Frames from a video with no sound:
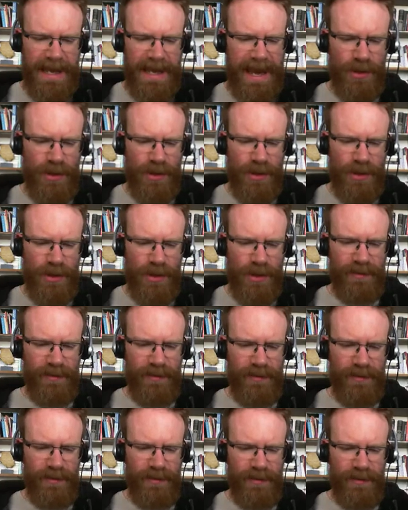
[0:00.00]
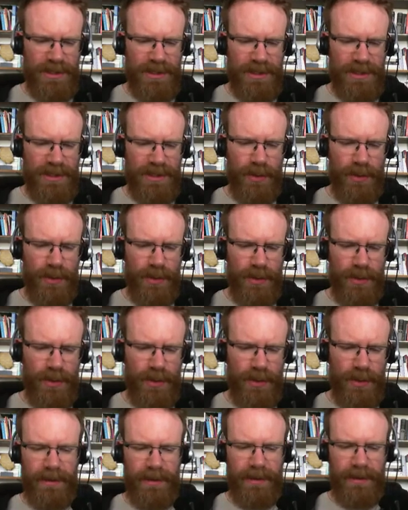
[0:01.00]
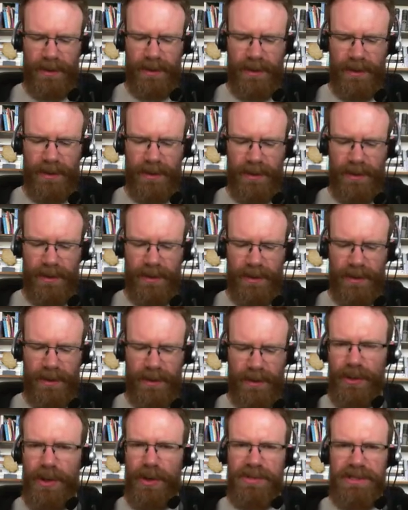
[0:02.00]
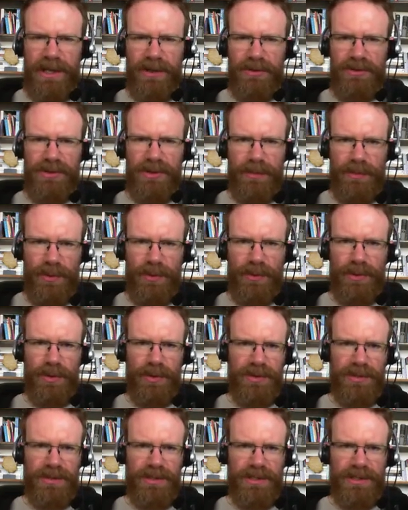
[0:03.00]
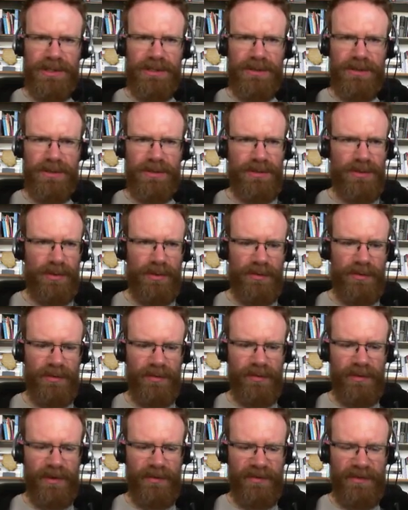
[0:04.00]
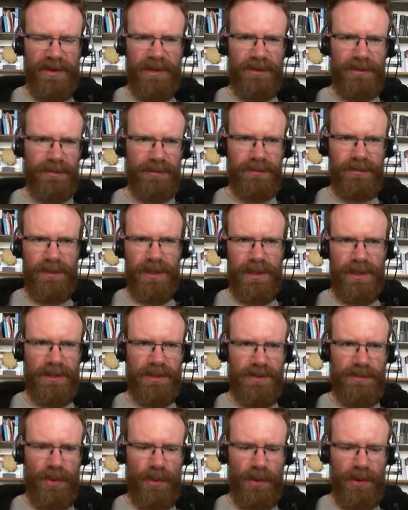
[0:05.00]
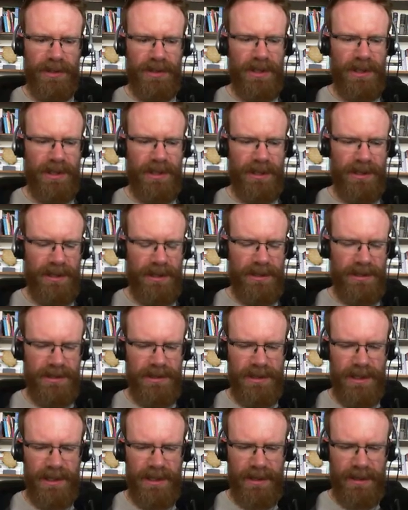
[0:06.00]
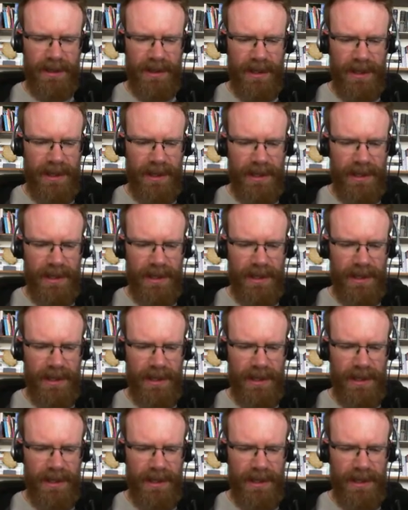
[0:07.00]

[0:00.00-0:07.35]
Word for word: he had no rival at his puku, and the, your note tells you that puku is this sort of uh, field uh, sport, this uh,